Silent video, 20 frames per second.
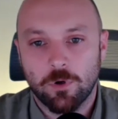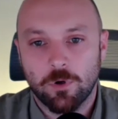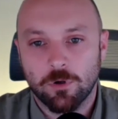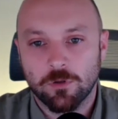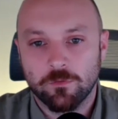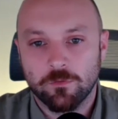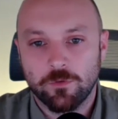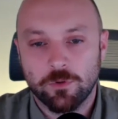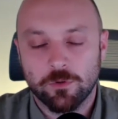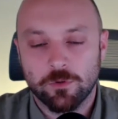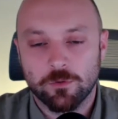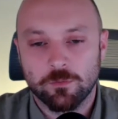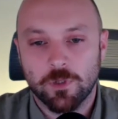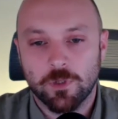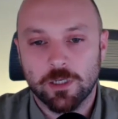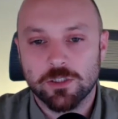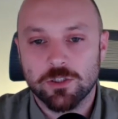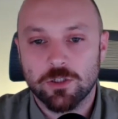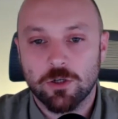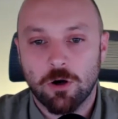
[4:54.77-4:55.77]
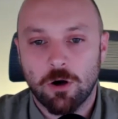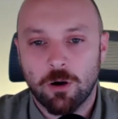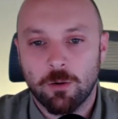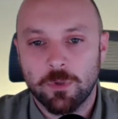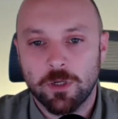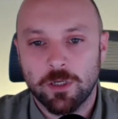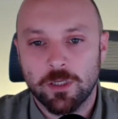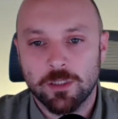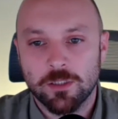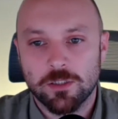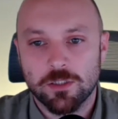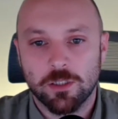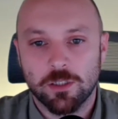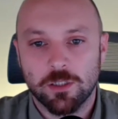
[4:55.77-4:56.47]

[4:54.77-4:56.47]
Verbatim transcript: all of your nice comments